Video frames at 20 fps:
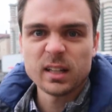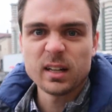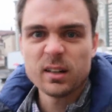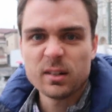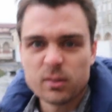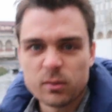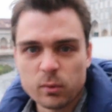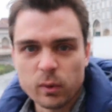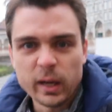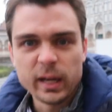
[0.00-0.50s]
kind
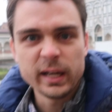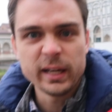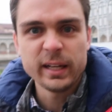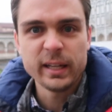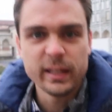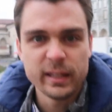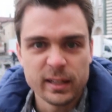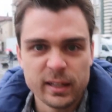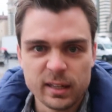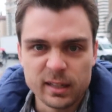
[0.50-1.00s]
of
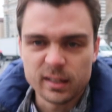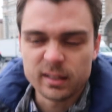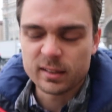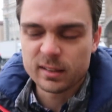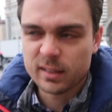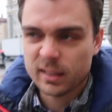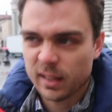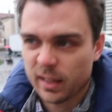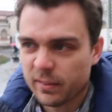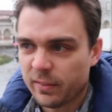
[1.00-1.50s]
rainy and
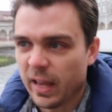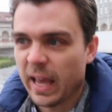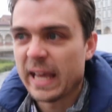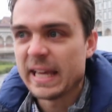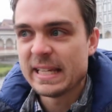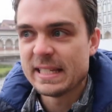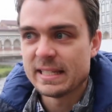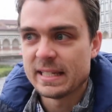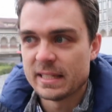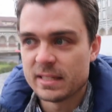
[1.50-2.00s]
kind of
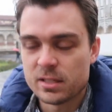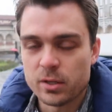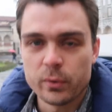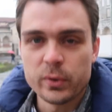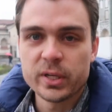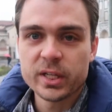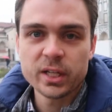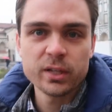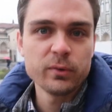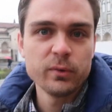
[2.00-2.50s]
hazy, so
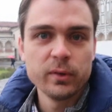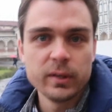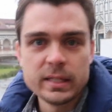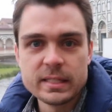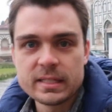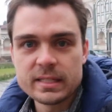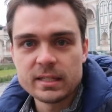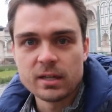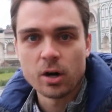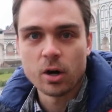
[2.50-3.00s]
we couldn't
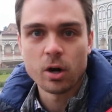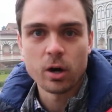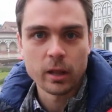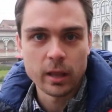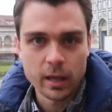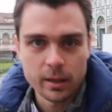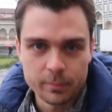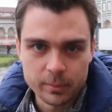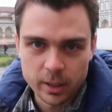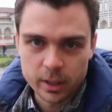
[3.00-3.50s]
really see
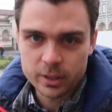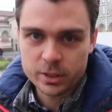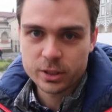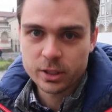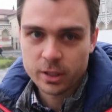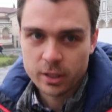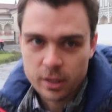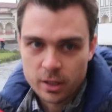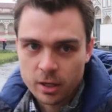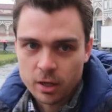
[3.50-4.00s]
all that
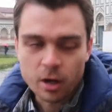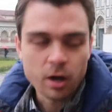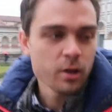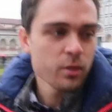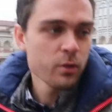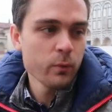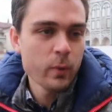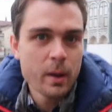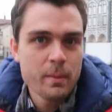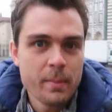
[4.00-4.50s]
much.
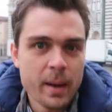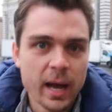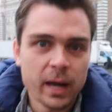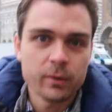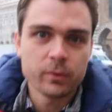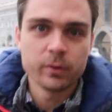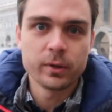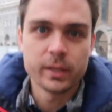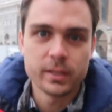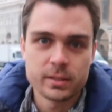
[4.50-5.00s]
On the way
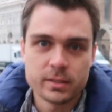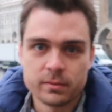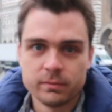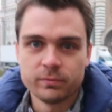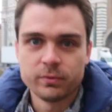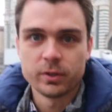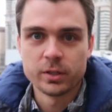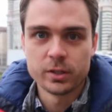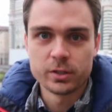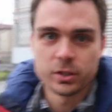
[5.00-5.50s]
back, we'll get
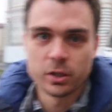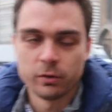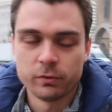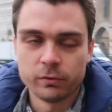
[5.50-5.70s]
some footage,